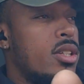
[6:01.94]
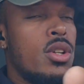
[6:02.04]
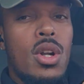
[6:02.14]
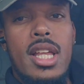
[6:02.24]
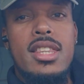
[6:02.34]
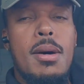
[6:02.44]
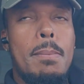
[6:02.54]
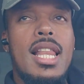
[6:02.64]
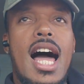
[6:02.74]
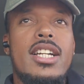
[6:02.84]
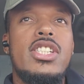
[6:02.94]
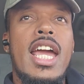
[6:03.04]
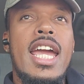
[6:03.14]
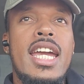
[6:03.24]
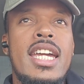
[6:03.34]
you know, like the
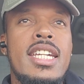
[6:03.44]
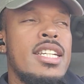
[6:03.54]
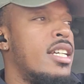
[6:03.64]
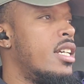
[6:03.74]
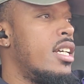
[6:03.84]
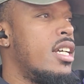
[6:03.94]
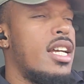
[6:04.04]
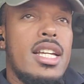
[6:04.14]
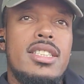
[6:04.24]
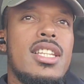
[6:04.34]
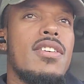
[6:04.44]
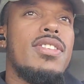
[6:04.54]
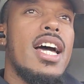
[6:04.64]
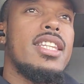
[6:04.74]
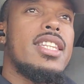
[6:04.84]
blockchain and
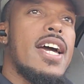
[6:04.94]
stuff like